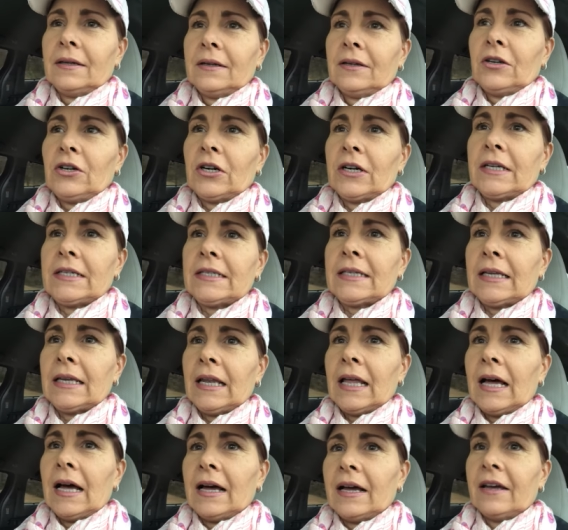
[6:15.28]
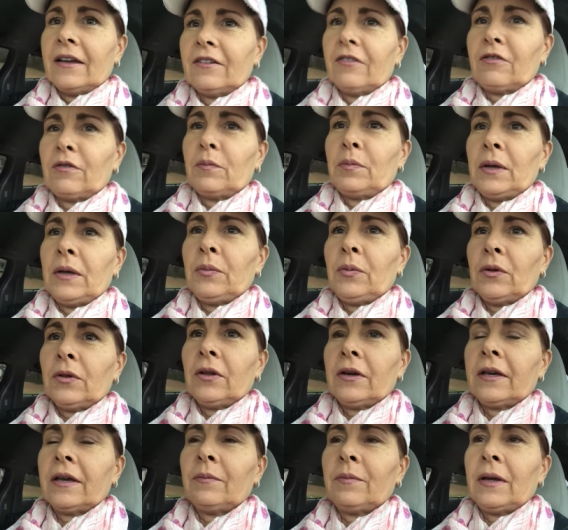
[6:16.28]
crazy life. People
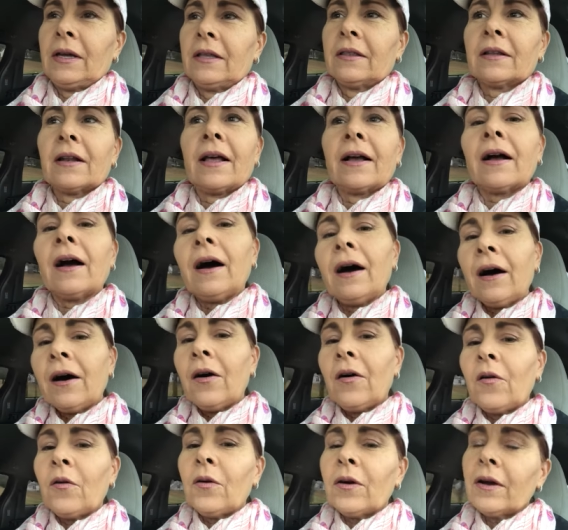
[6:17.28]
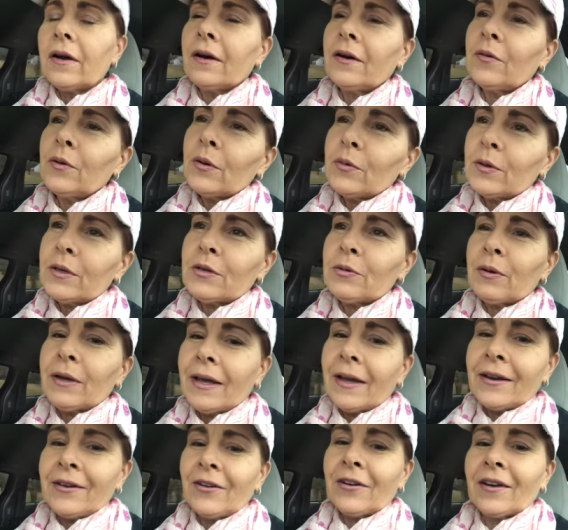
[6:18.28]
look at me and like, oh, well, we wish we
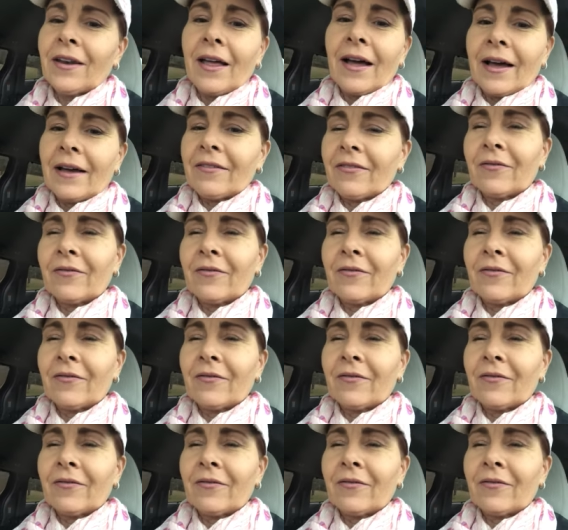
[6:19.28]
had your life.